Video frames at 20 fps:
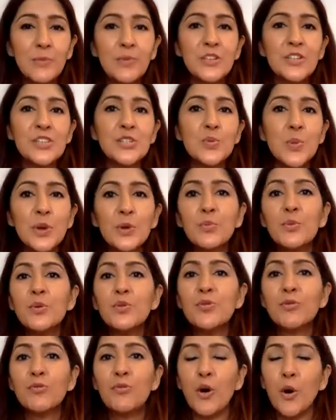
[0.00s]
And we just want to
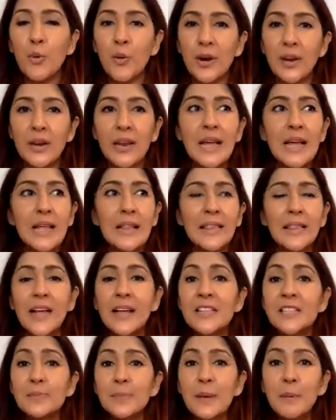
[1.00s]
move forward.
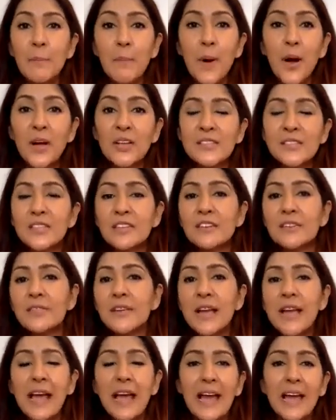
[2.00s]
Let's be positive